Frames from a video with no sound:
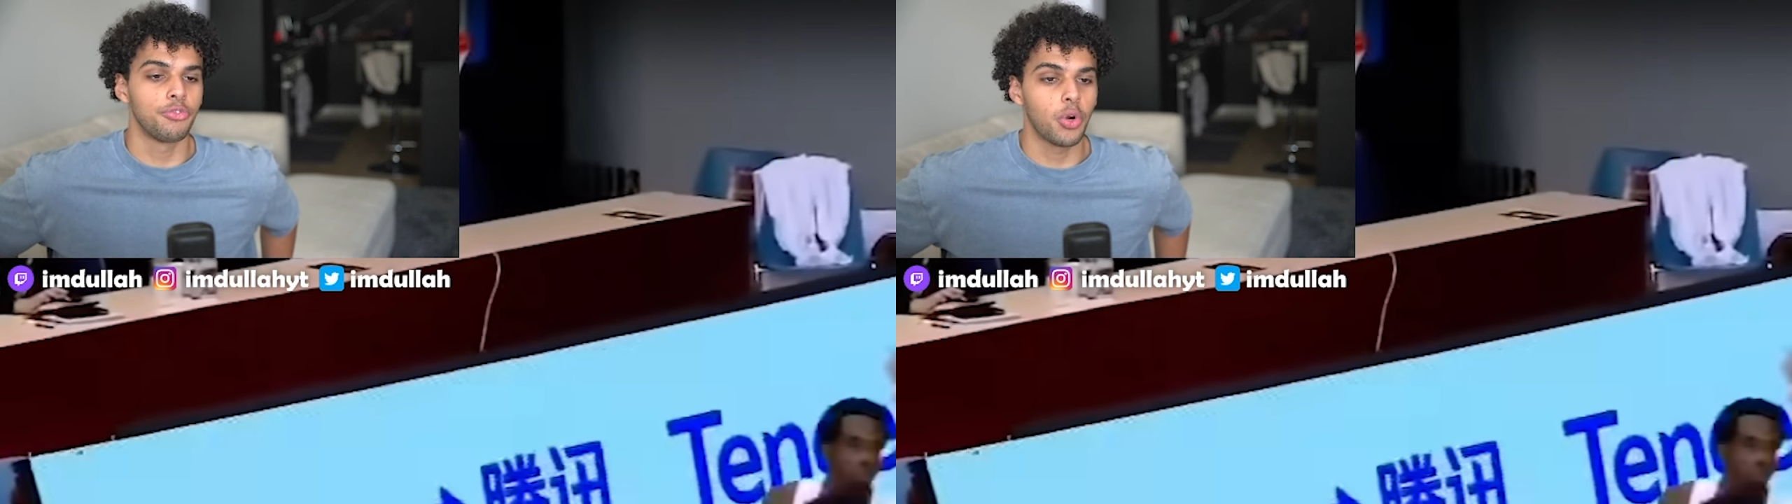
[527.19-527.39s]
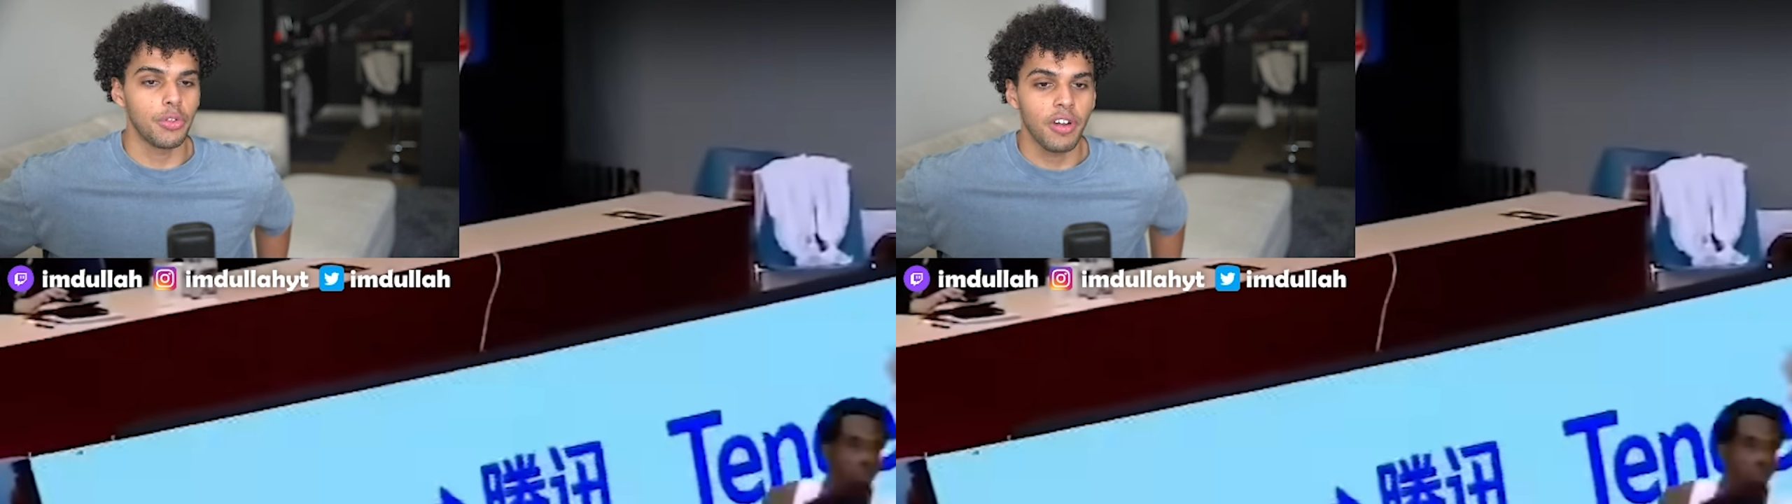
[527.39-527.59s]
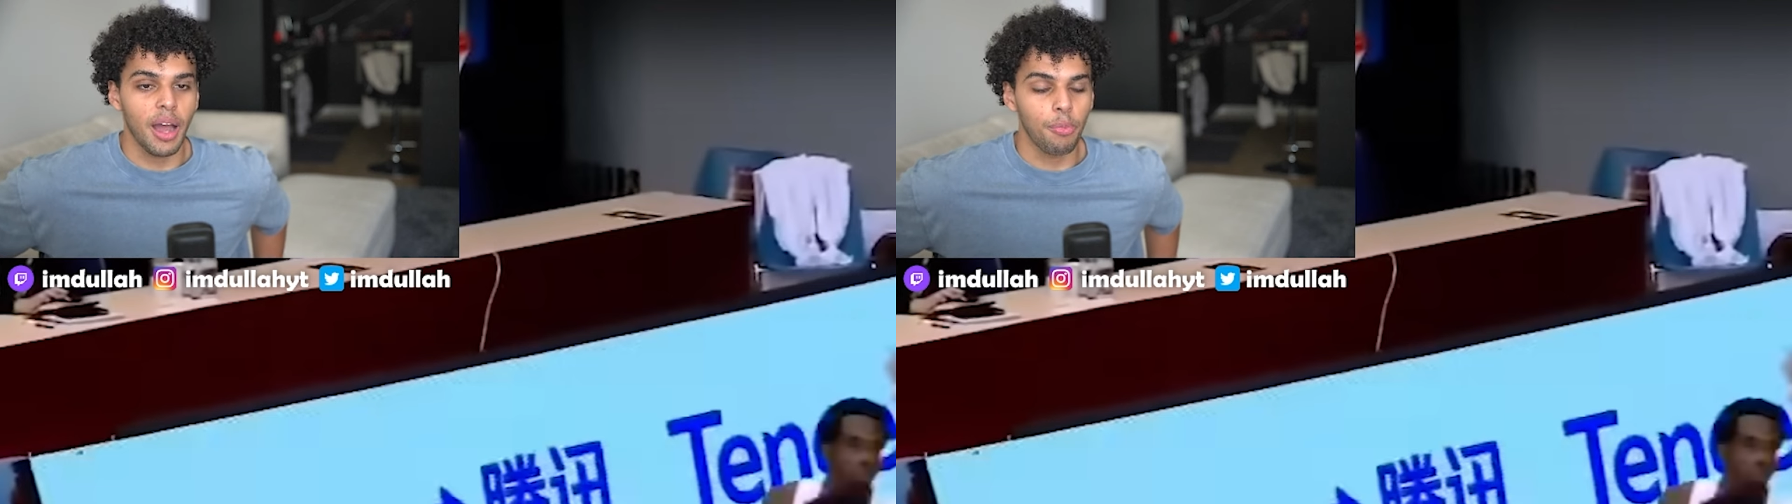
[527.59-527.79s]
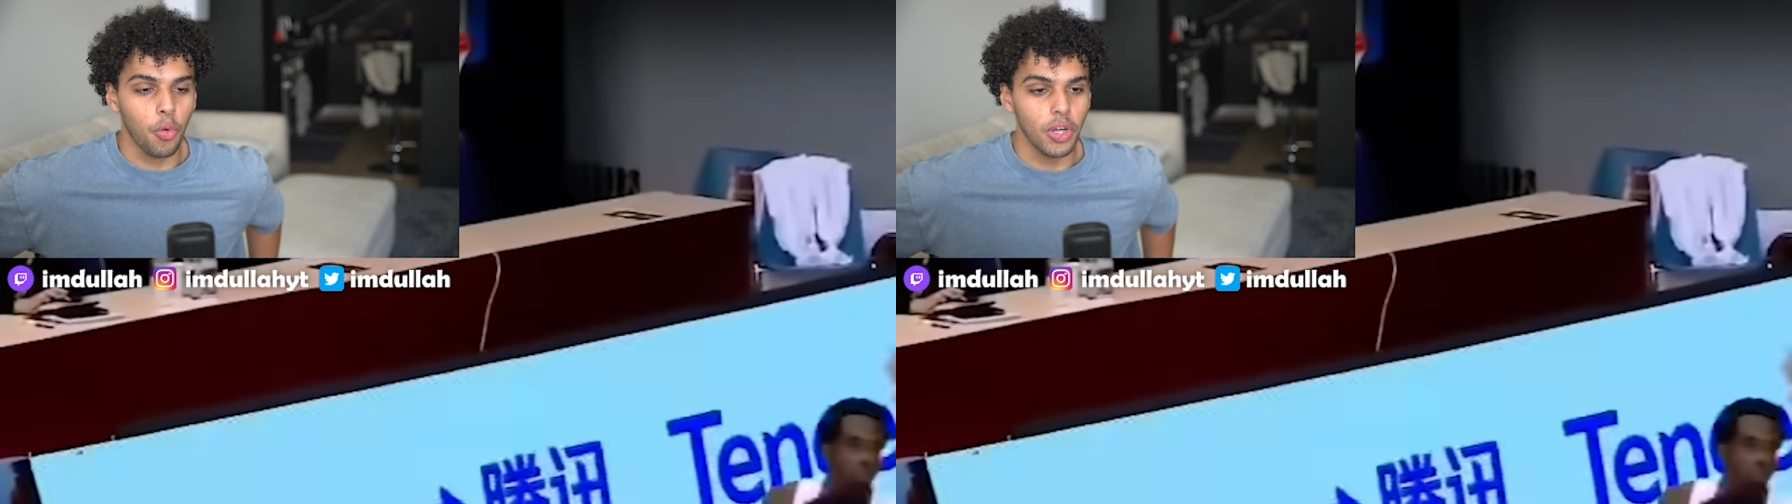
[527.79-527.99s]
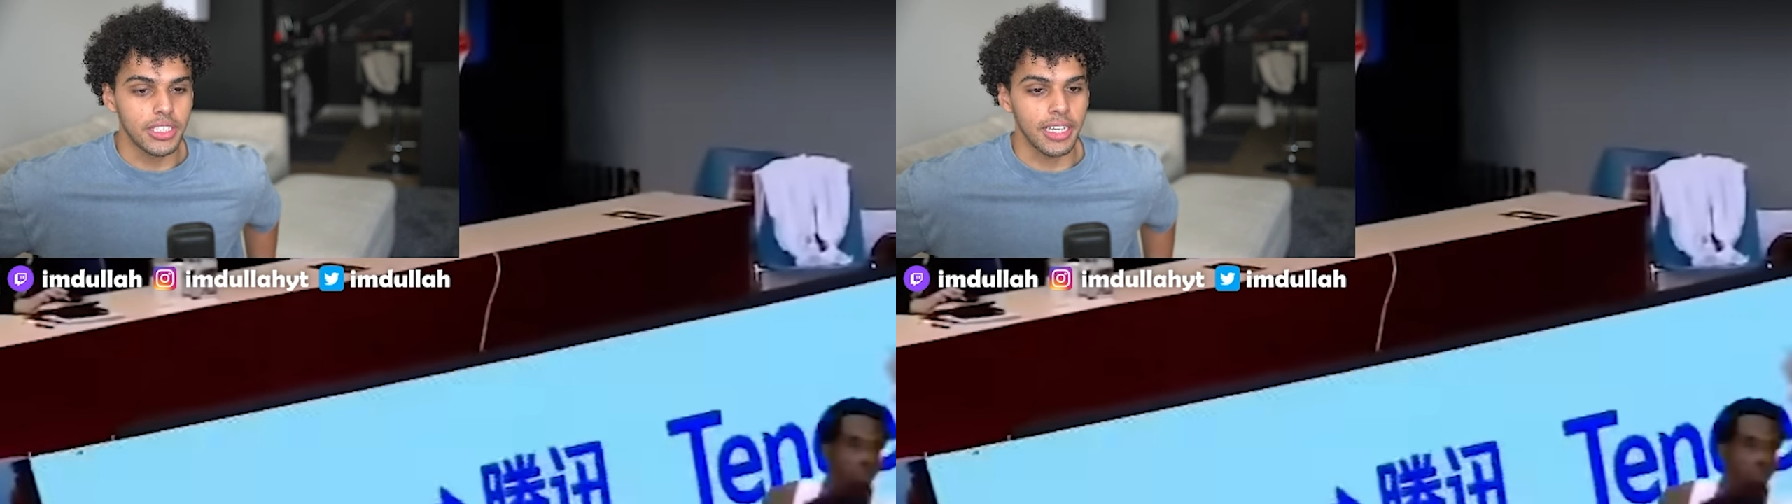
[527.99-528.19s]
and 45
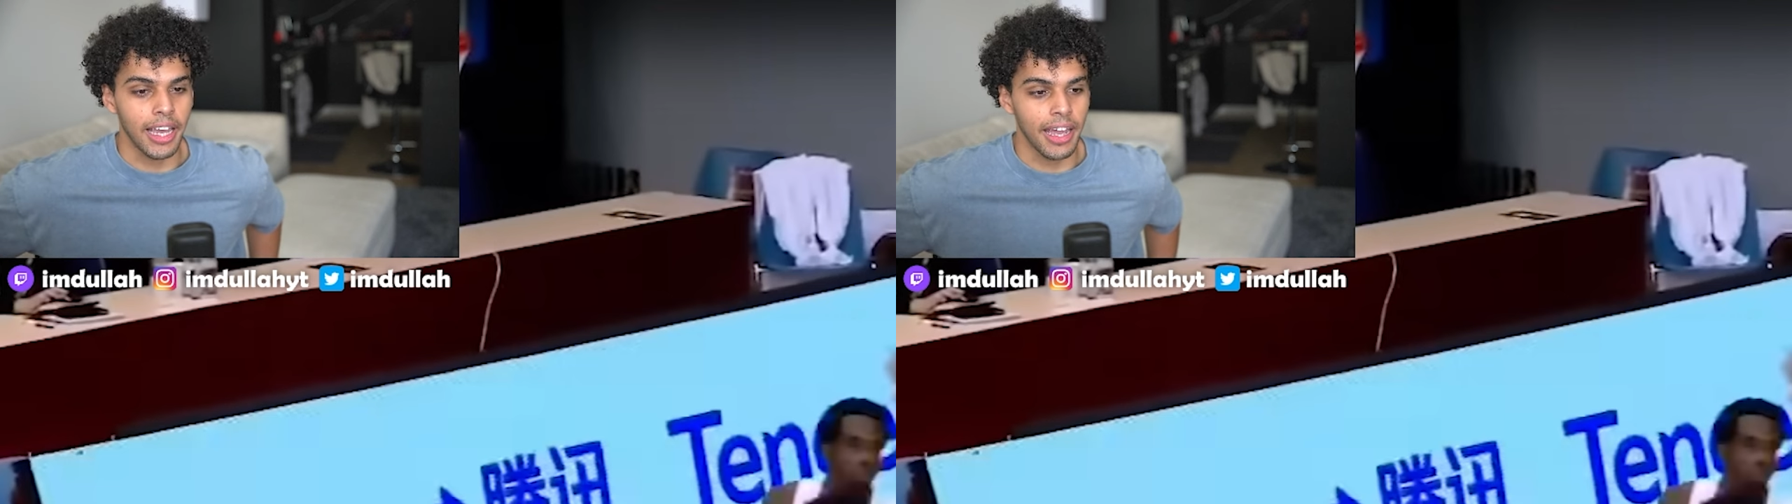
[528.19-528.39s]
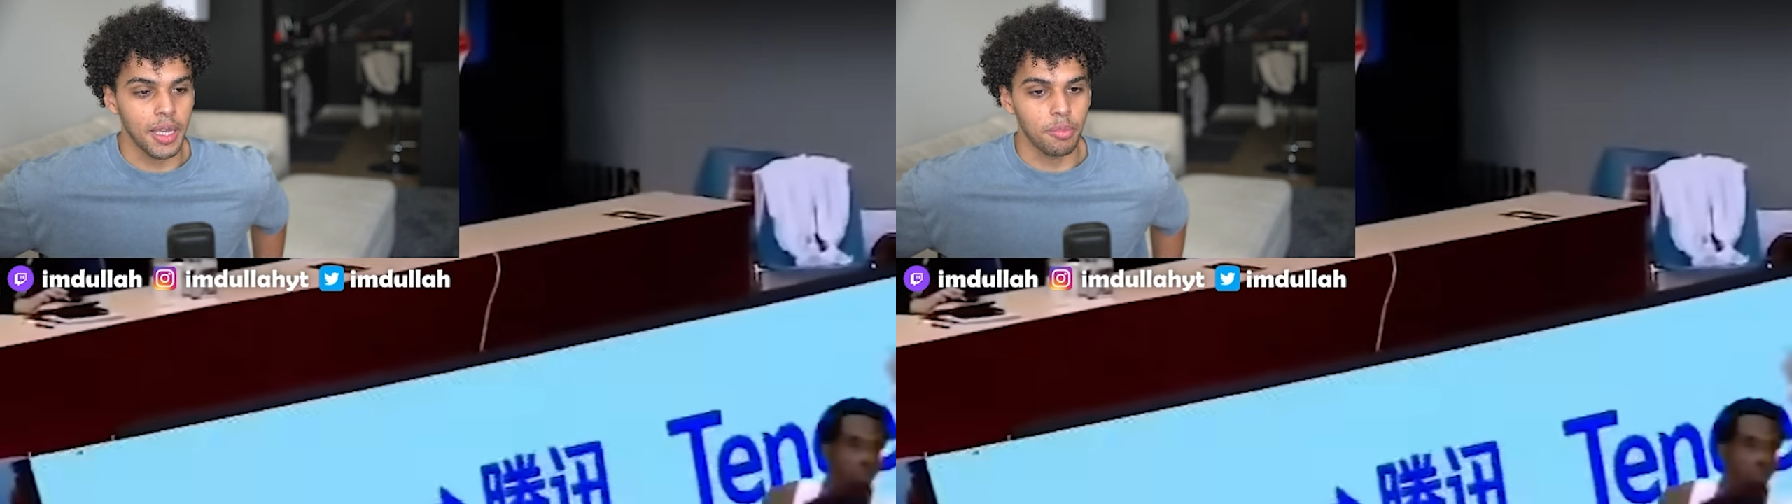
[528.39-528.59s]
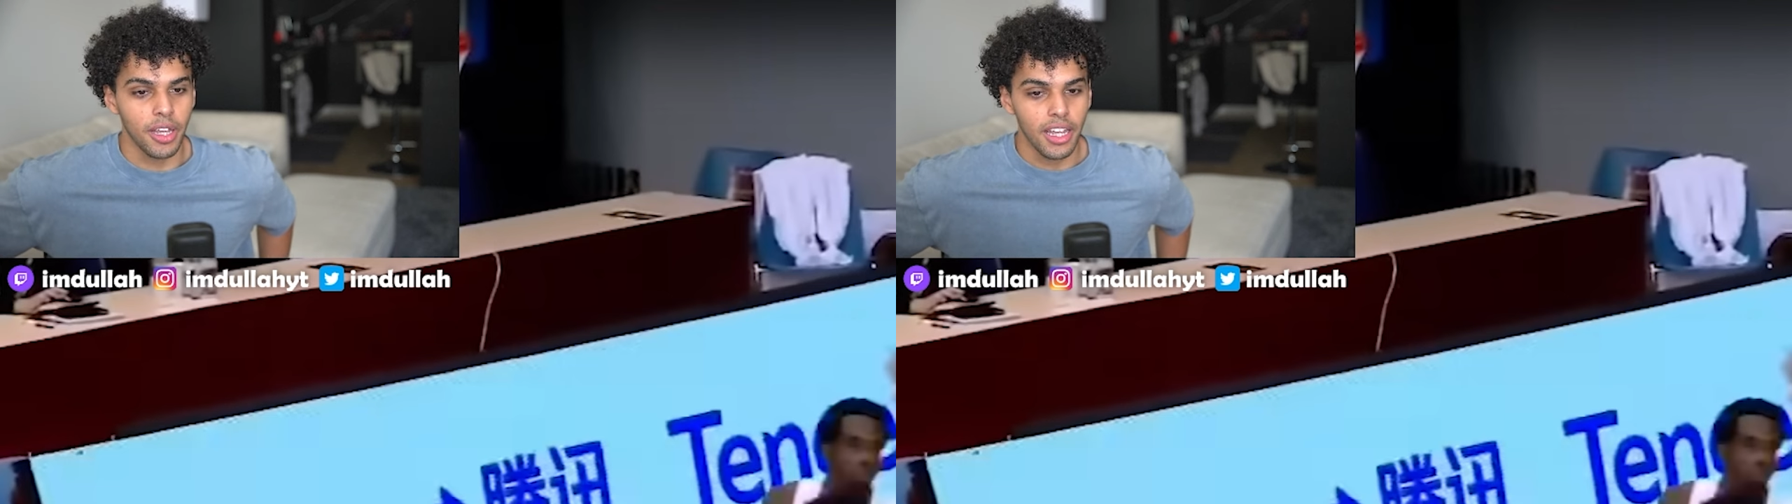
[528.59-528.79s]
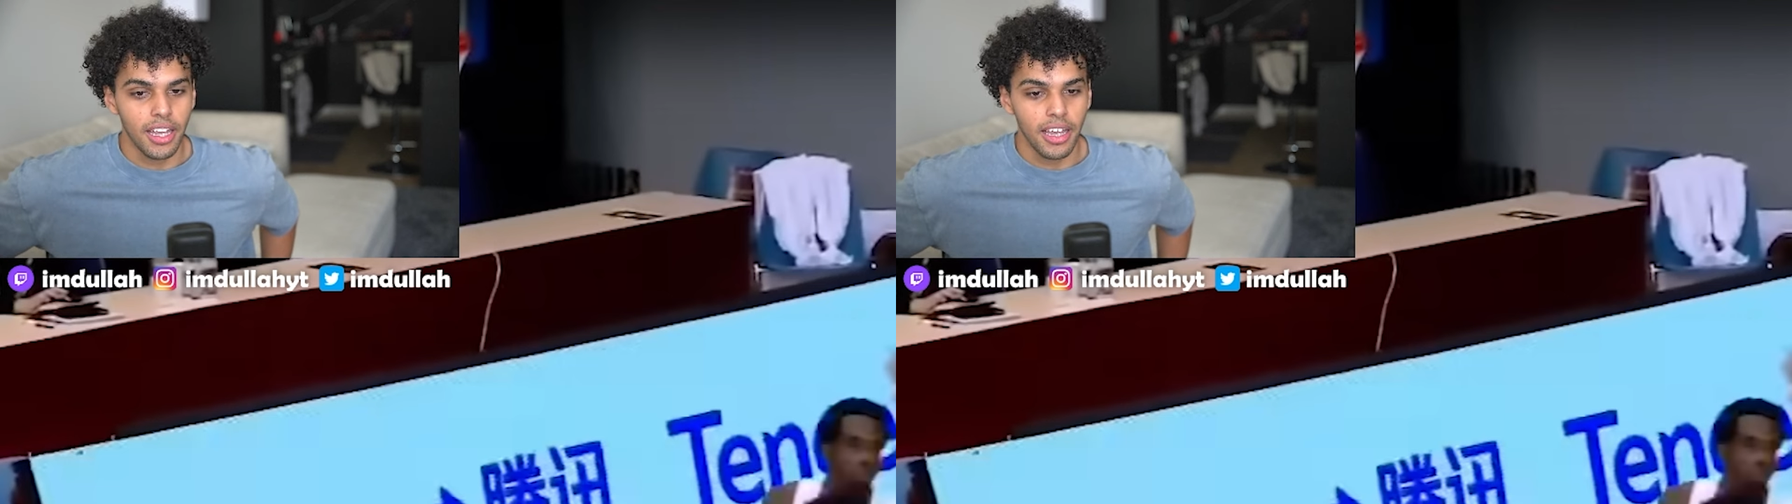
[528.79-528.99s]
points a game,